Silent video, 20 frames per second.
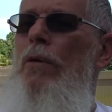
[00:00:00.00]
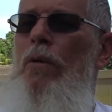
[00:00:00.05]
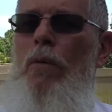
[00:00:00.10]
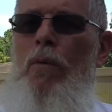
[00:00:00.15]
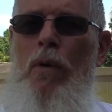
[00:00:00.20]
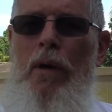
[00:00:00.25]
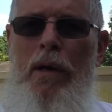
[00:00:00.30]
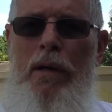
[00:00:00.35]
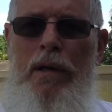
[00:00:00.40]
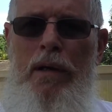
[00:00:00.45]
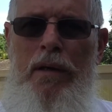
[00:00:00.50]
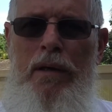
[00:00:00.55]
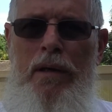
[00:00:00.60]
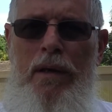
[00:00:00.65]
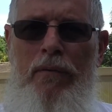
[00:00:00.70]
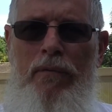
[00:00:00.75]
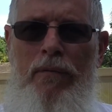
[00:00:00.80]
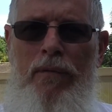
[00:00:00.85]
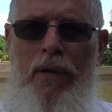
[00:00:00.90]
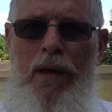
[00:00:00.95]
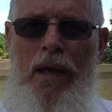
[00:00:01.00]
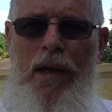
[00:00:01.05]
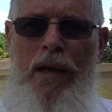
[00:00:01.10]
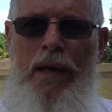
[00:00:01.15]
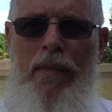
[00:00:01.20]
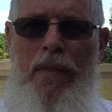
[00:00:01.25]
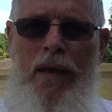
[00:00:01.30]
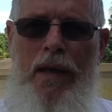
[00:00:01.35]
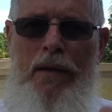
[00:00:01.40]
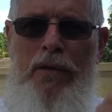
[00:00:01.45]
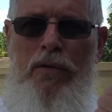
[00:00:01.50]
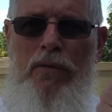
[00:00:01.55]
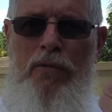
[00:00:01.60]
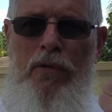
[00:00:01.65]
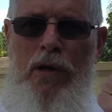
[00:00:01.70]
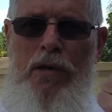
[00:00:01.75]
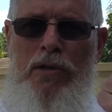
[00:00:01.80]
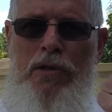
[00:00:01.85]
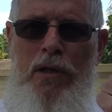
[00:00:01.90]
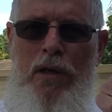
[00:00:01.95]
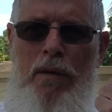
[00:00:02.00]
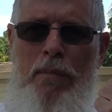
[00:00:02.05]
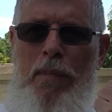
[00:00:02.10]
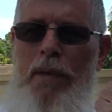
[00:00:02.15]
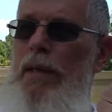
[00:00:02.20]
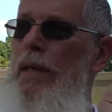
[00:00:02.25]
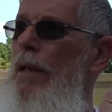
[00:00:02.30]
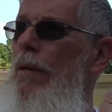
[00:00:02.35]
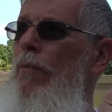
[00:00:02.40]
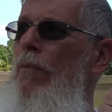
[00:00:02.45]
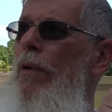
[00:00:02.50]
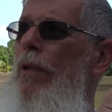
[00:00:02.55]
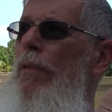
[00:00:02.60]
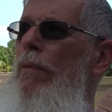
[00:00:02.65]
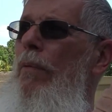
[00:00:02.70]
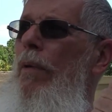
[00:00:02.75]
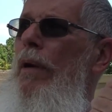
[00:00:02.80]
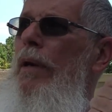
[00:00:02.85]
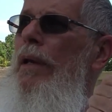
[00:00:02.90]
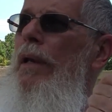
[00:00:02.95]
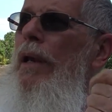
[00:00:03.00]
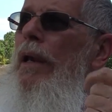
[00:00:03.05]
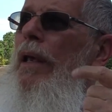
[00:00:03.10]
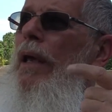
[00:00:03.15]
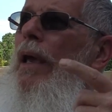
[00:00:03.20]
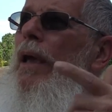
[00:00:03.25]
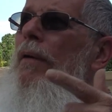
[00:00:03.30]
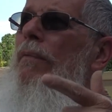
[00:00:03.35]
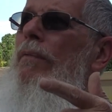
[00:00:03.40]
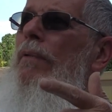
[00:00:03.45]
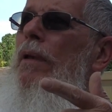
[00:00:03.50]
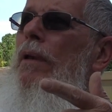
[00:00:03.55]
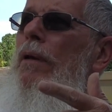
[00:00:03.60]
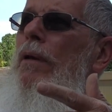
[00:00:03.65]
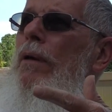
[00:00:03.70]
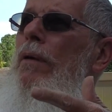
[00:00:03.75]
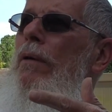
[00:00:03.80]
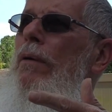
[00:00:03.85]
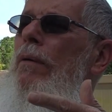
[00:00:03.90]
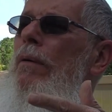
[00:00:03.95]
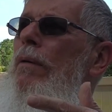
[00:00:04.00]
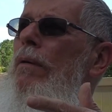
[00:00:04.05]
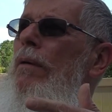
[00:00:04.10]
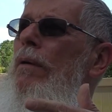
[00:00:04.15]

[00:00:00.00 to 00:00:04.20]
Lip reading: Why didn't it fly in that direction to begin with? Why did it have to go